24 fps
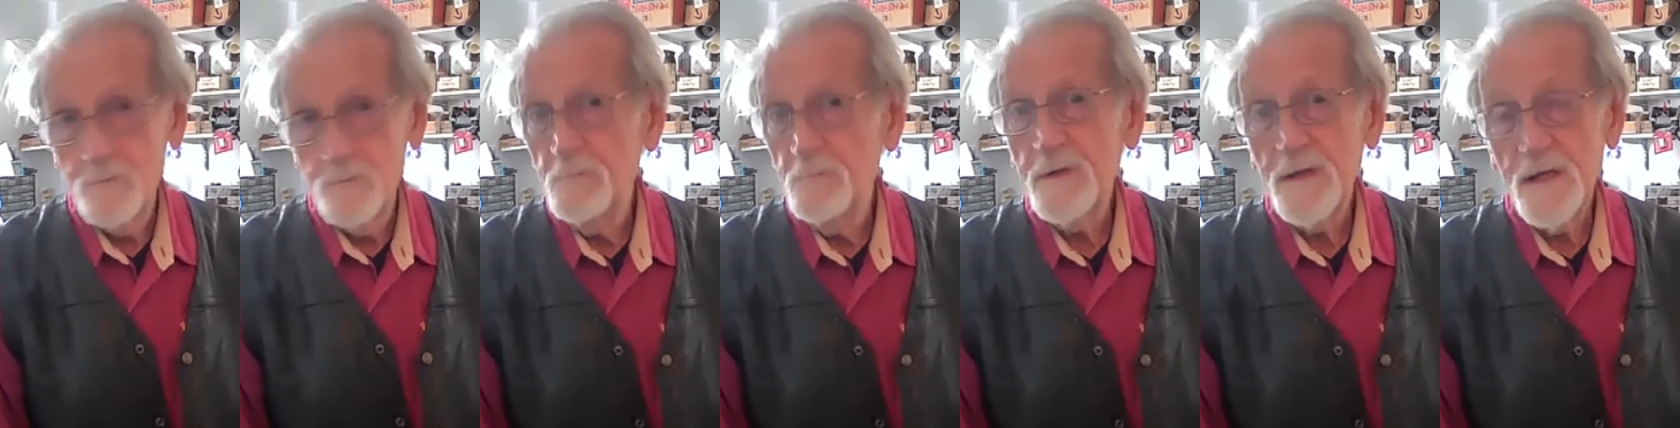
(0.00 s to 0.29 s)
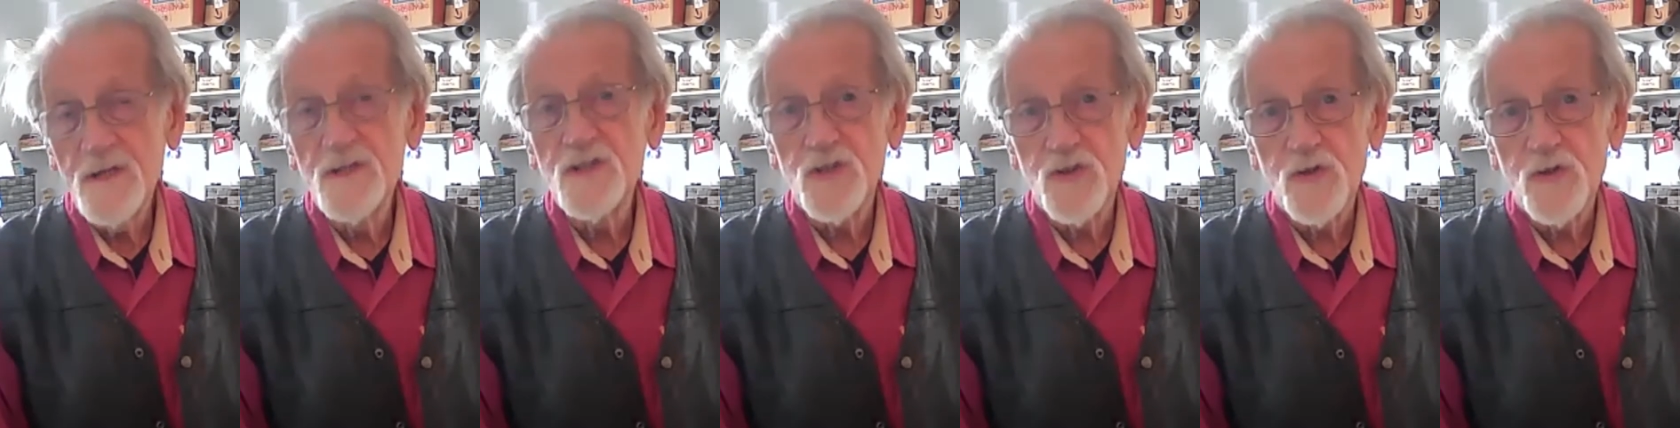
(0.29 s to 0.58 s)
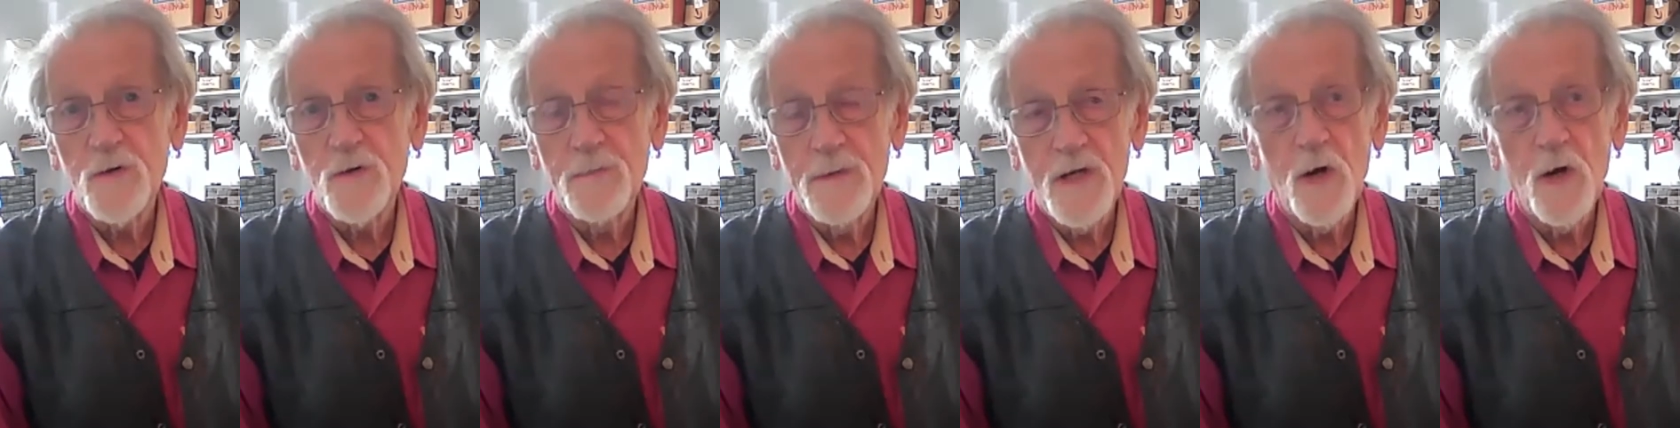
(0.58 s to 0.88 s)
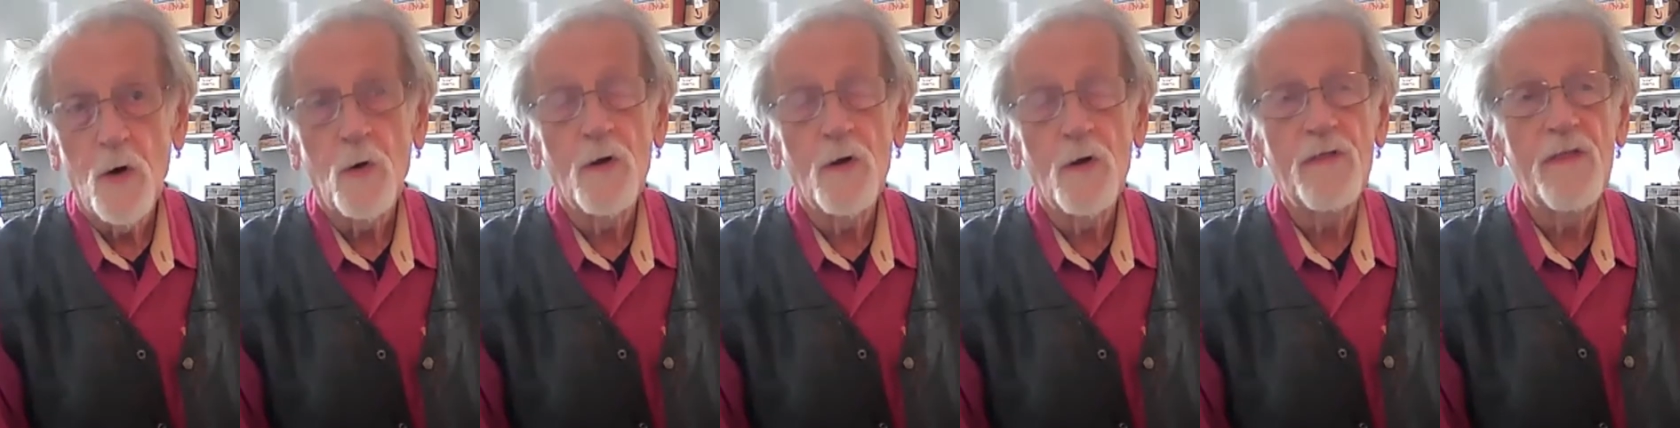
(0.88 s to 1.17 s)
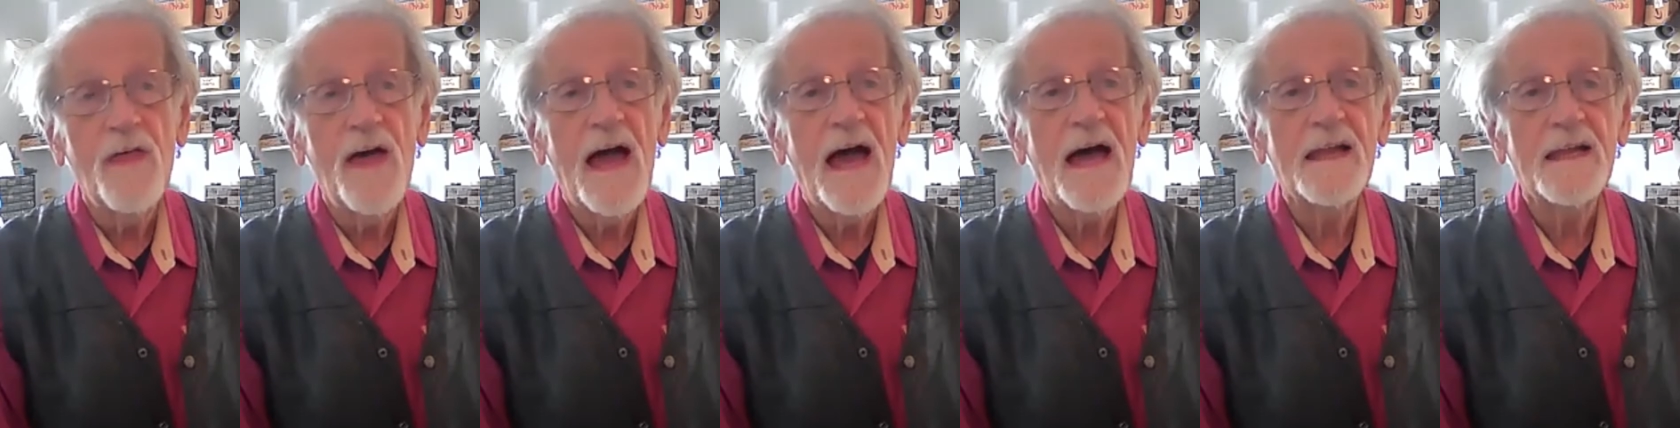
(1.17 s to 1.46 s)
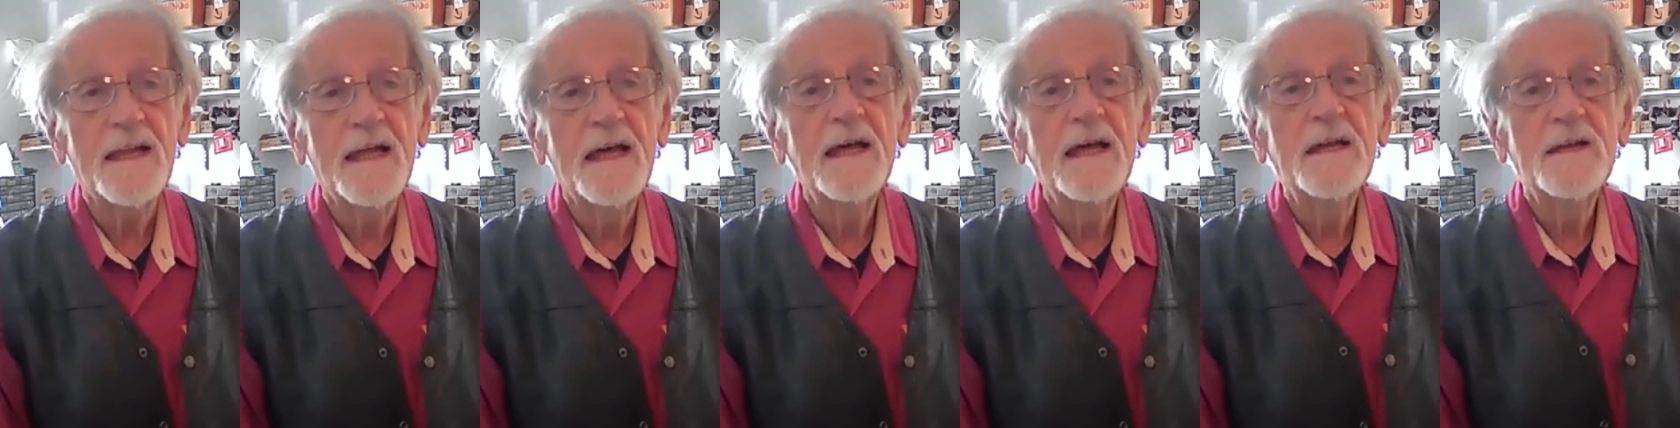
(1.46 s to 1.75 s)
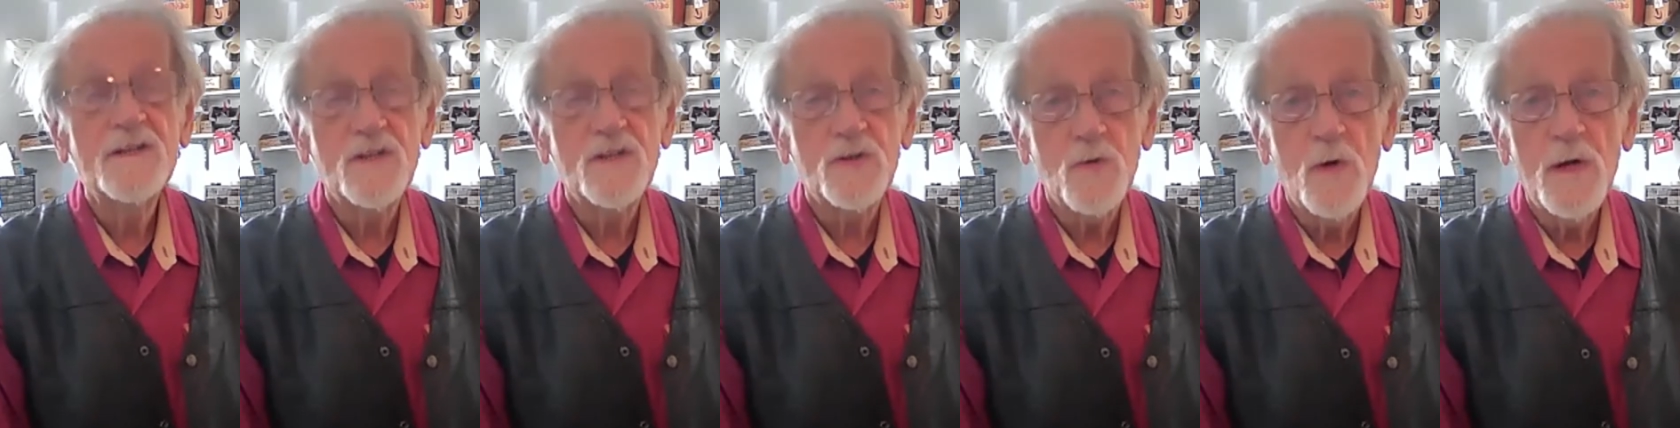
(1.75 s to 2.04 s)
instrument or that
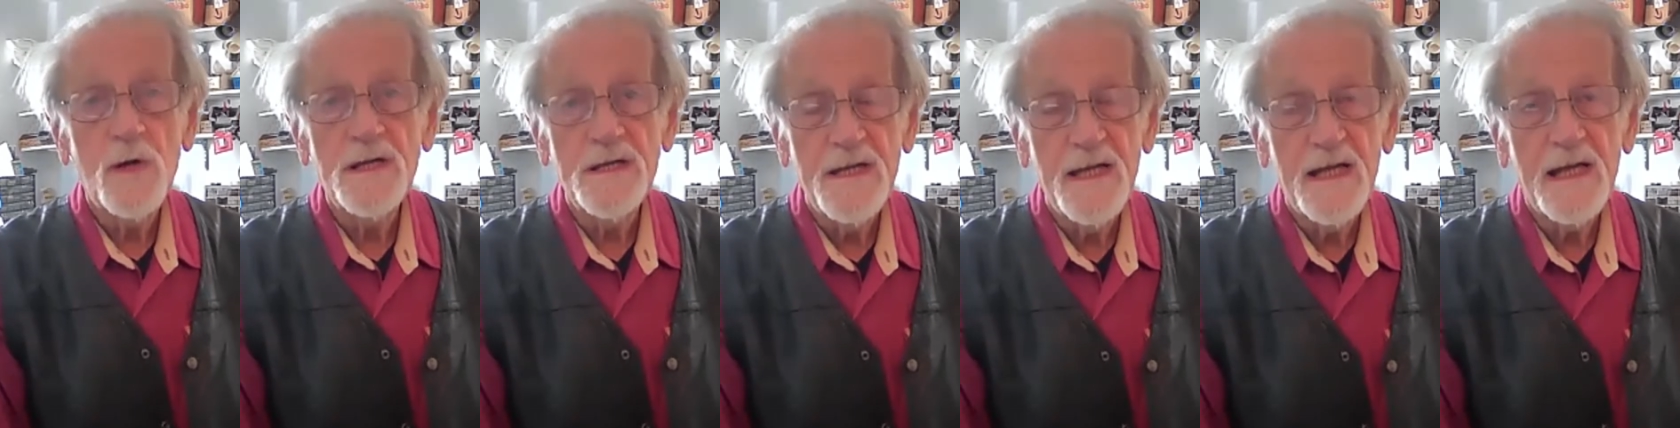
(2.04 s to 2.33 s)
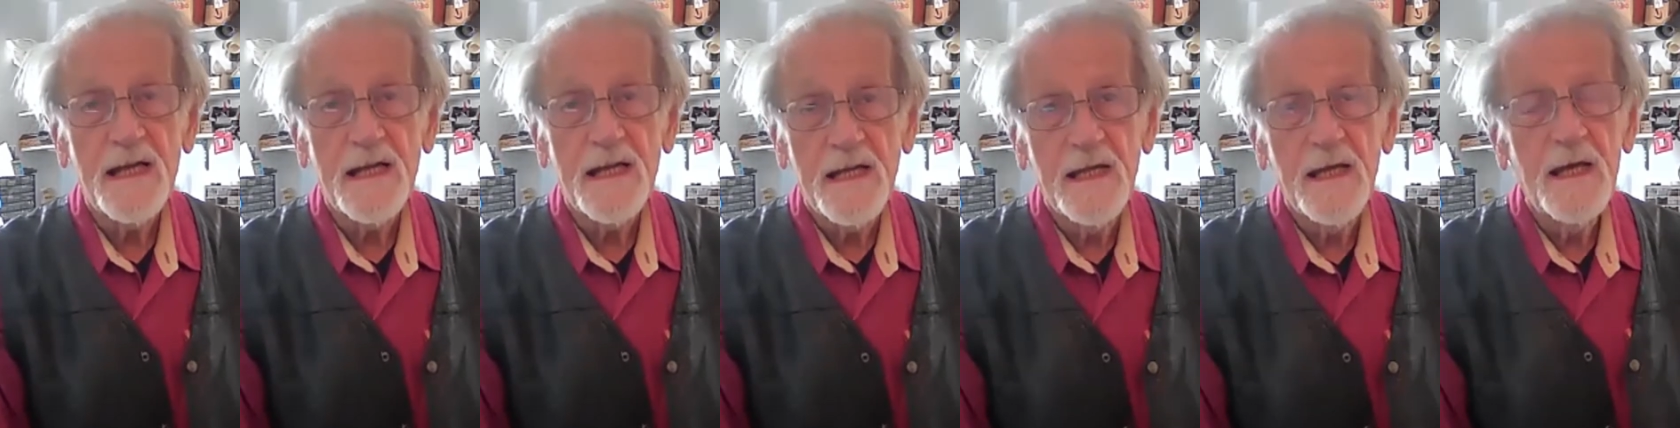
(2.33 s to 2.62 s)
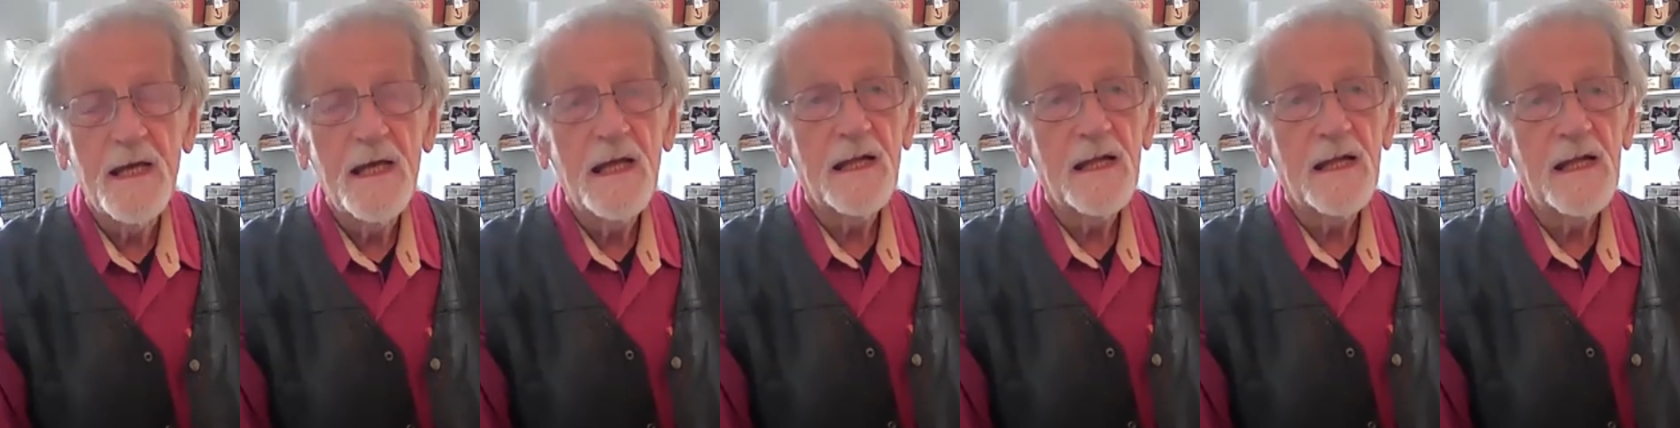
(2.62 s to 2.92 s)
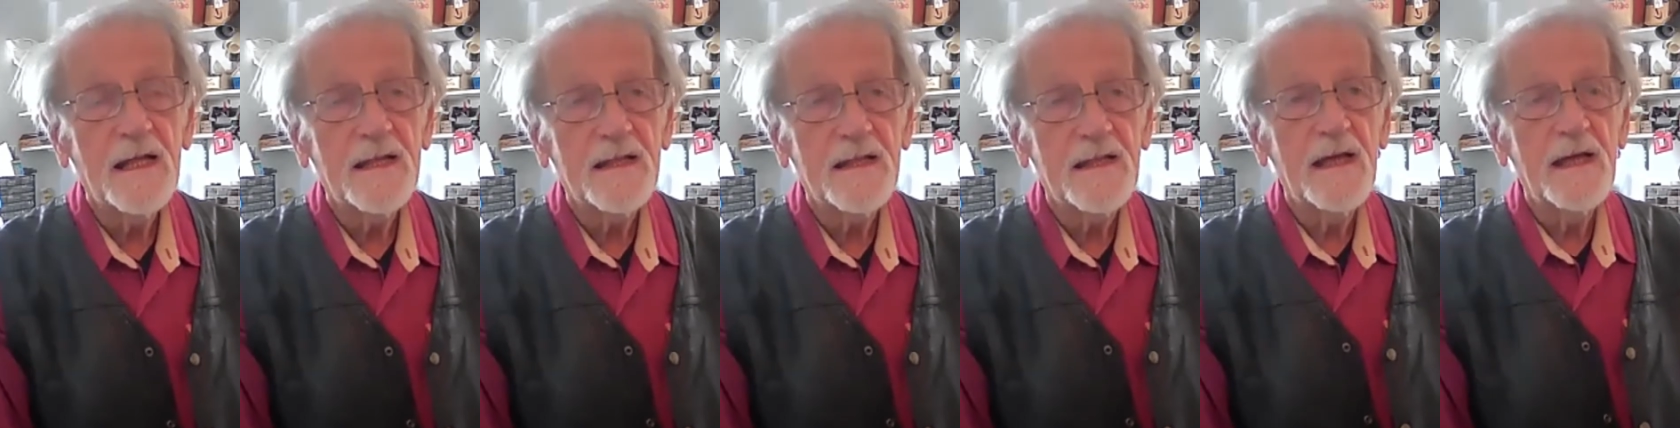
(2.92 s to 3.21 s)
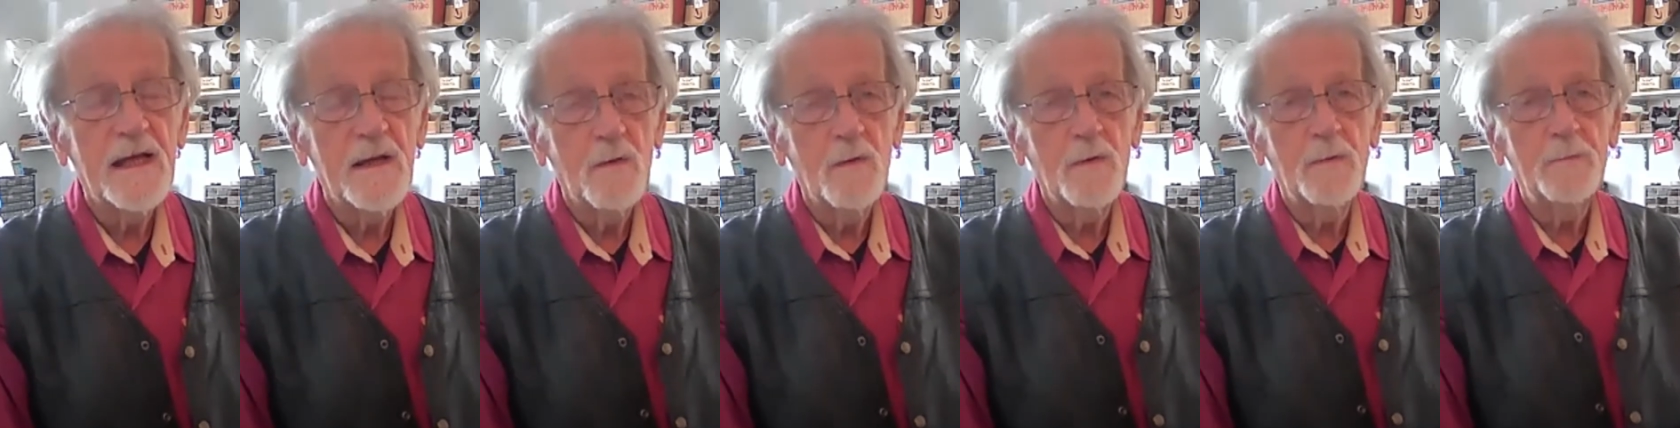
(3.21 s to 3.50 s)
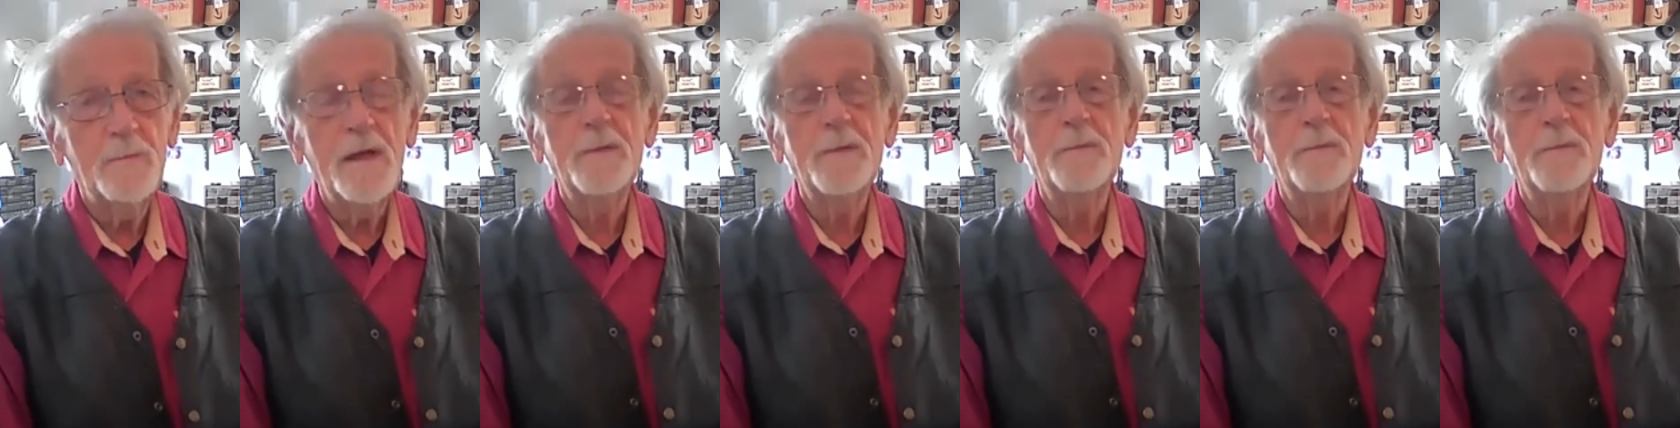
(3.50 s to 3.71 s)
straight neck like that it would be.